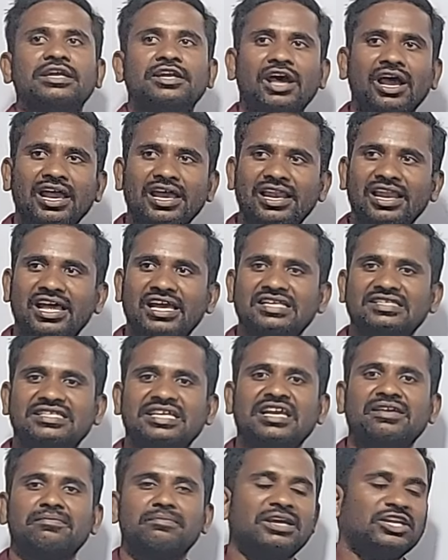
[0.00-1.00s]

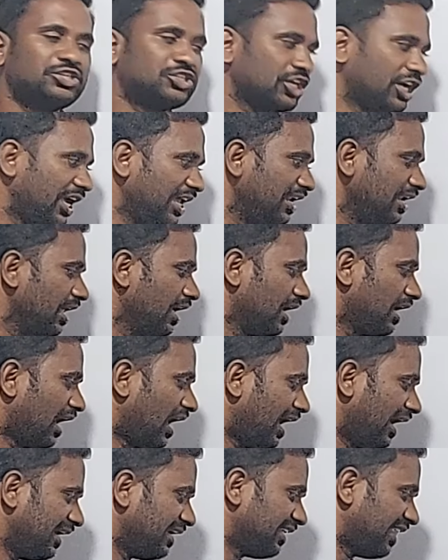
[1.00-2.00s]
dialyzing machine
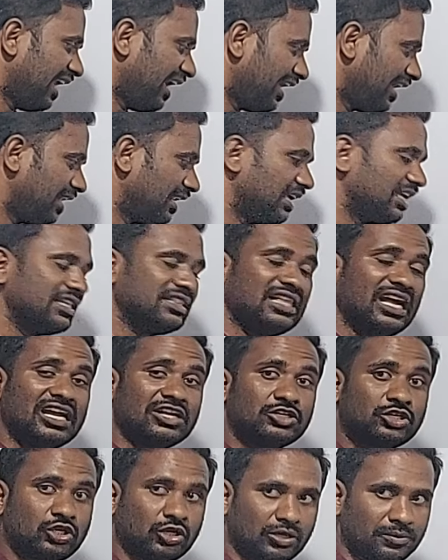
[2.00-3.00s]
and then
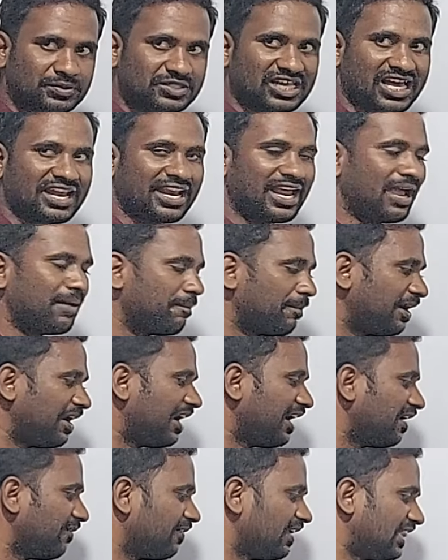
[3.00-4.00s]
the tubes are
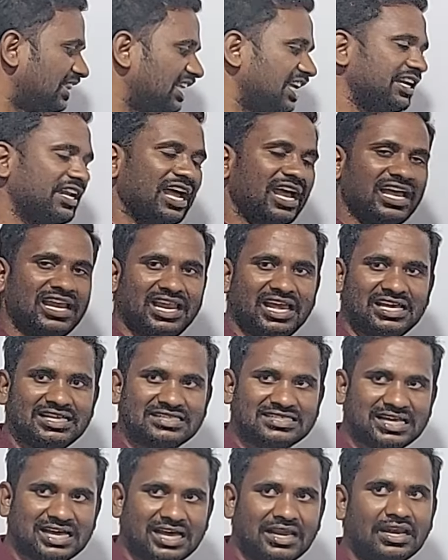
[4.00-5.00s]
embedded with the
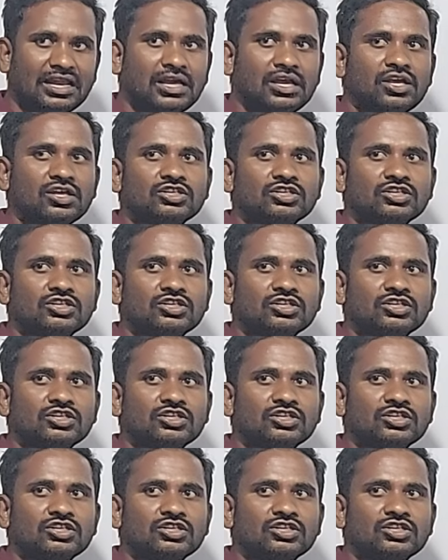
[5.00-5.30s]
dialyzer.